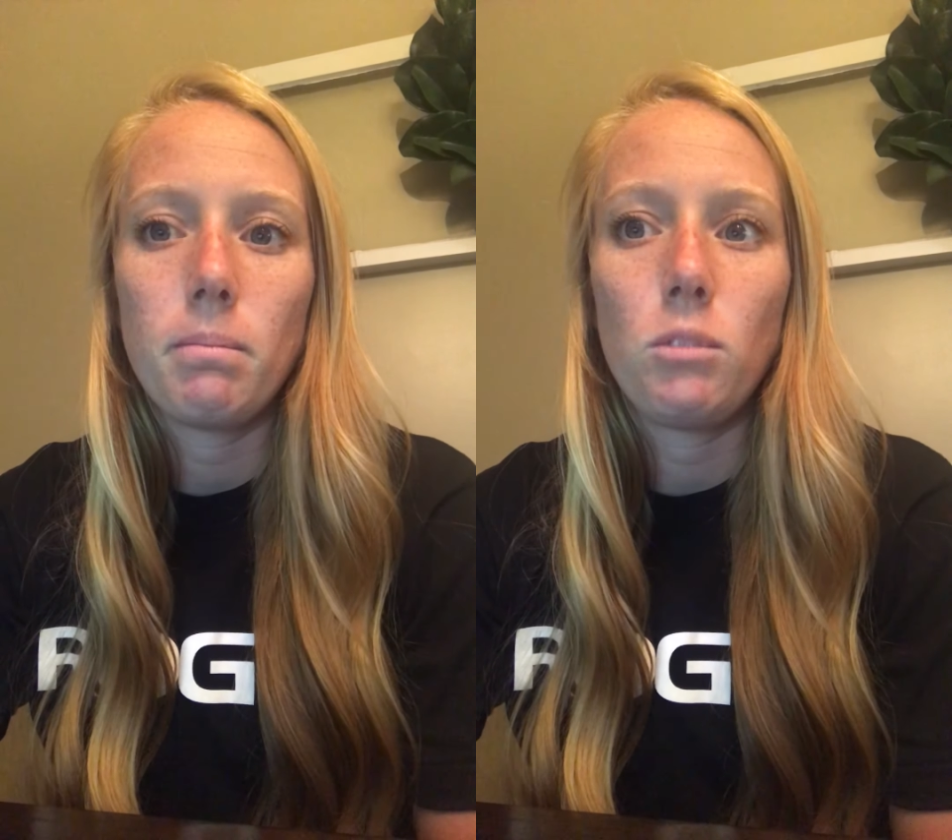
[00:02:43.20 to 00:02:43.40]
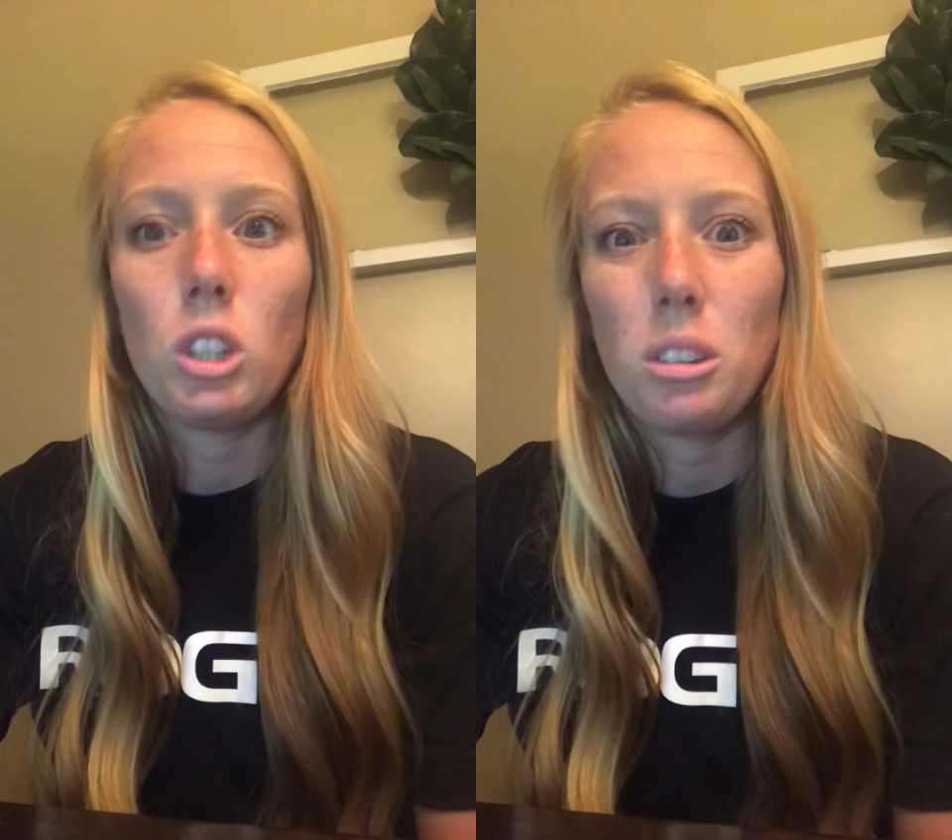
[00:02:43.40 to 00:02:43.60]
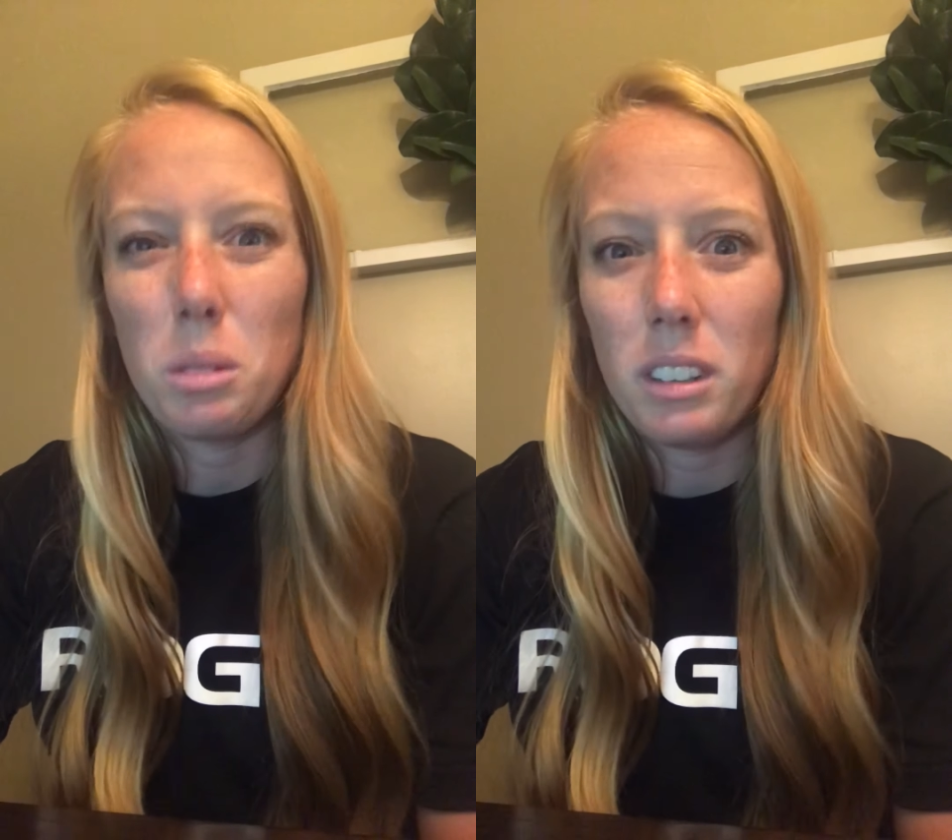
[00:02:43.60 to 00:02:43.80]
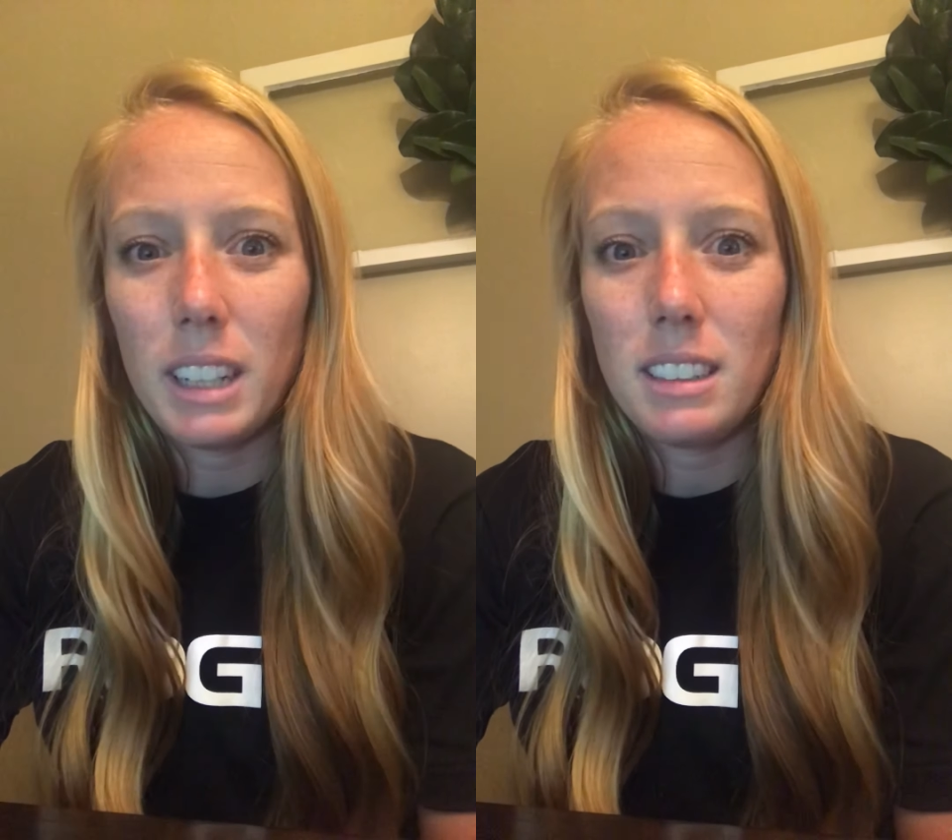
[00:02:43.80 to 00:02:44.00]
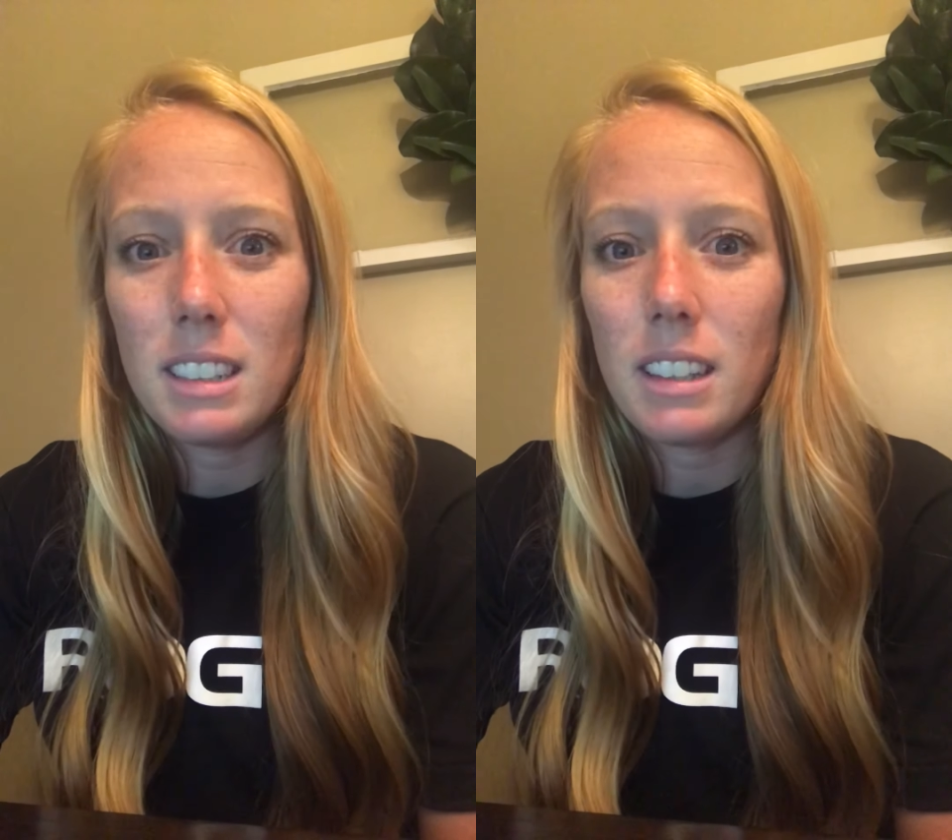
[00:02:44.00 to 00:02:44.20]
just
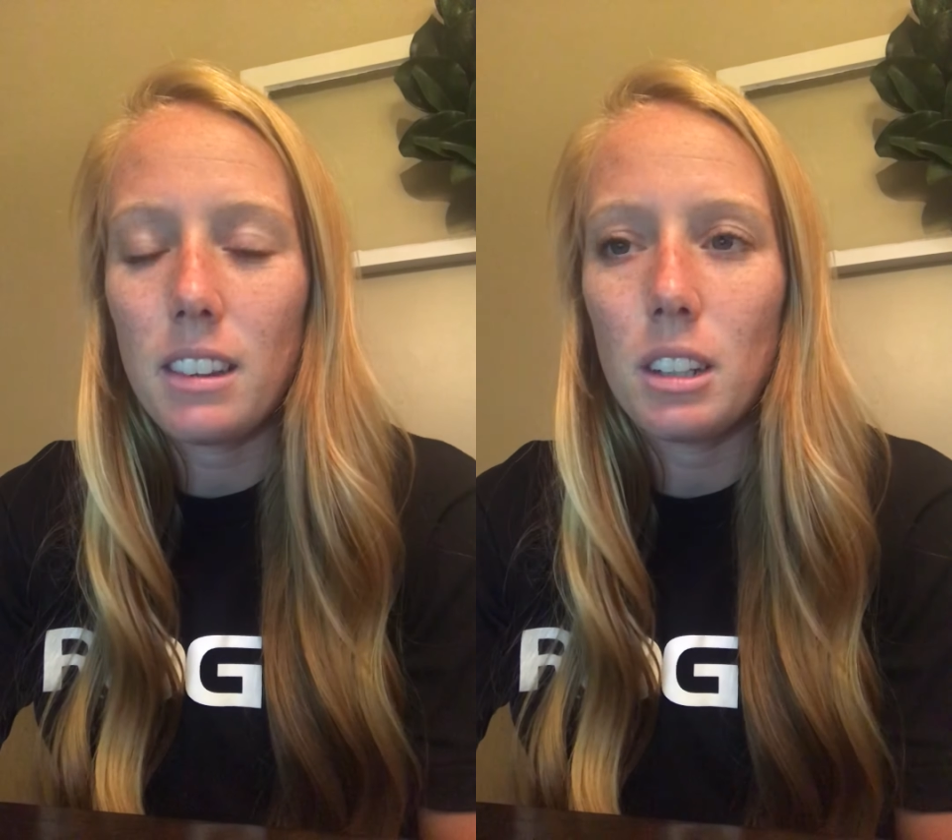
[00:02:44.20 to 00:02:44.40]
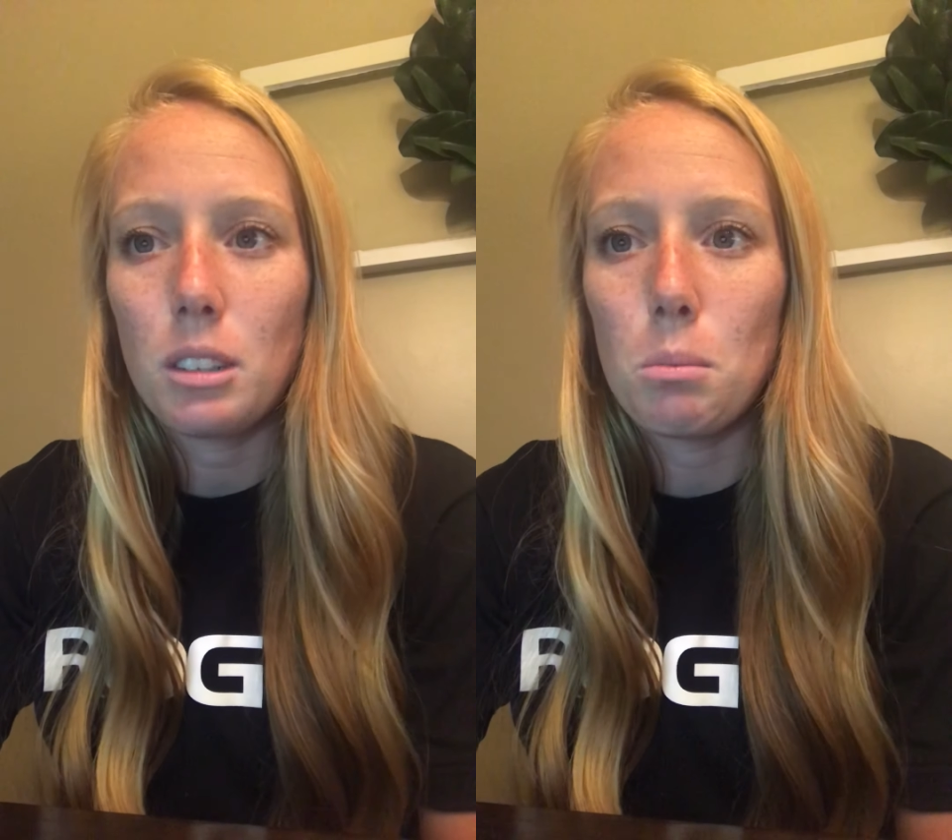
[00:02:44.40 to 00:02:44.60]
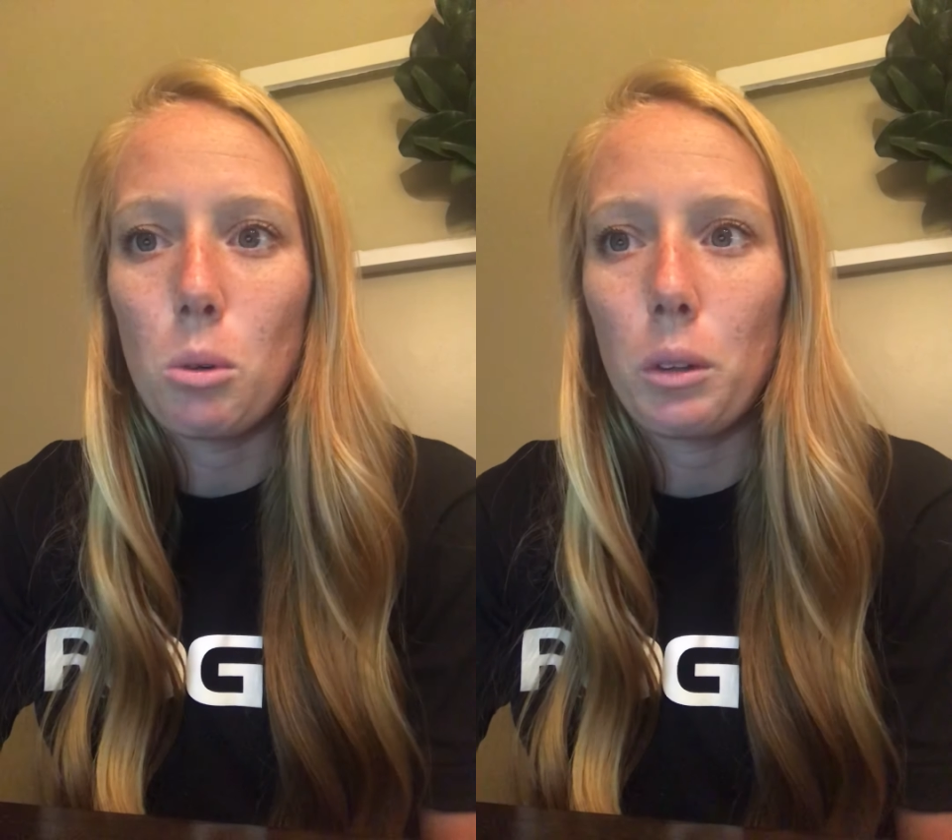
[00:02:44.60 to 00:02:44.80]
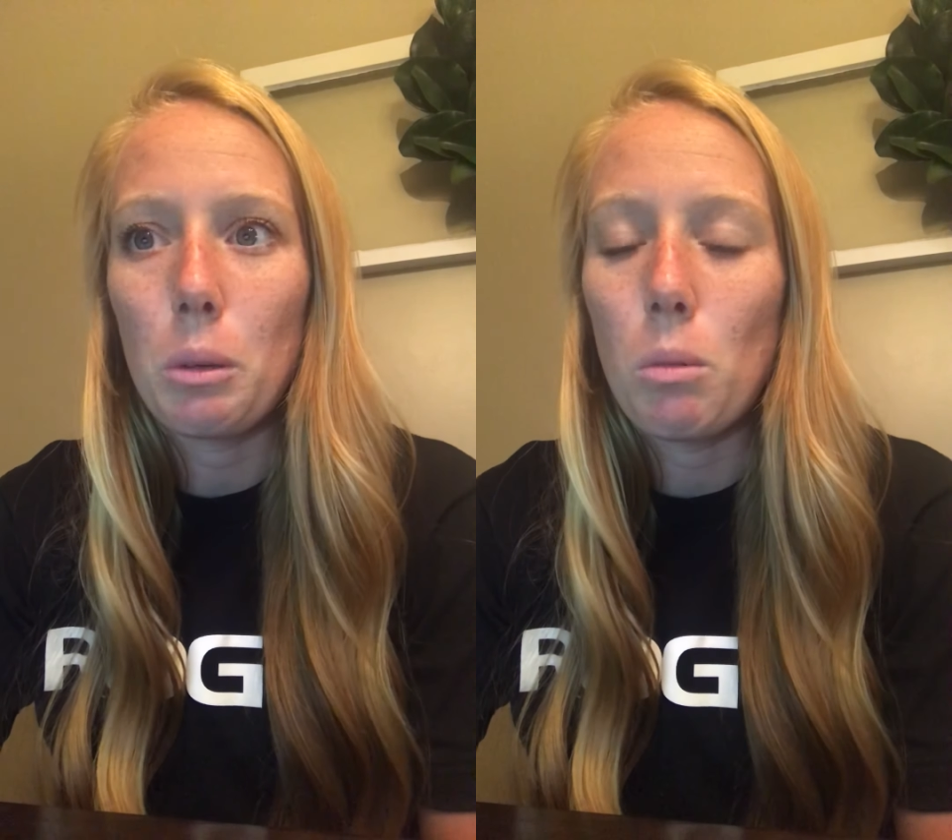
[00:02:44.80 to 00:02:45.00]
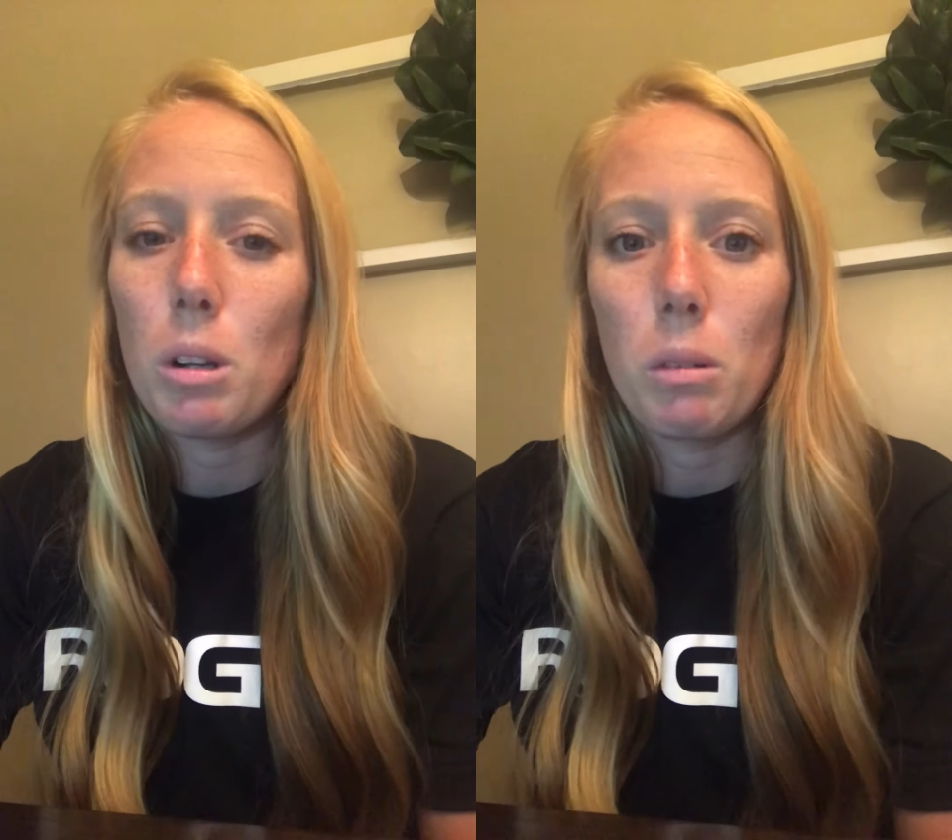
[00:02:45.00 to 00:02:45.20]
realizing that there's more
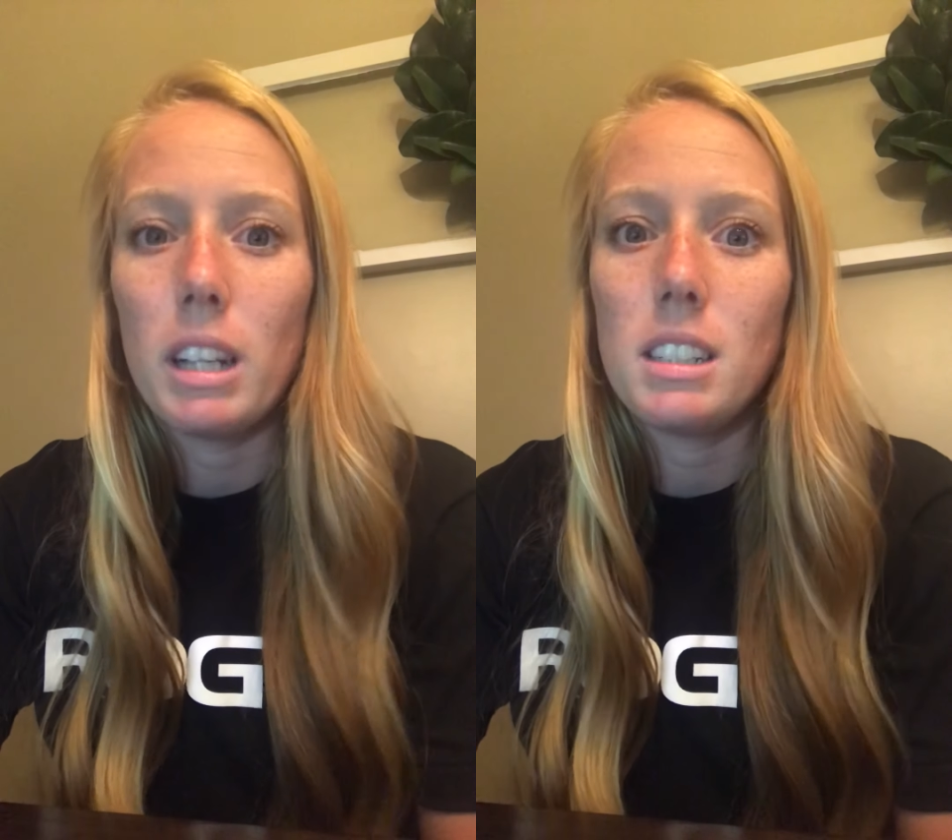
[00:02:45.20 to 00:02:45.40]
than one way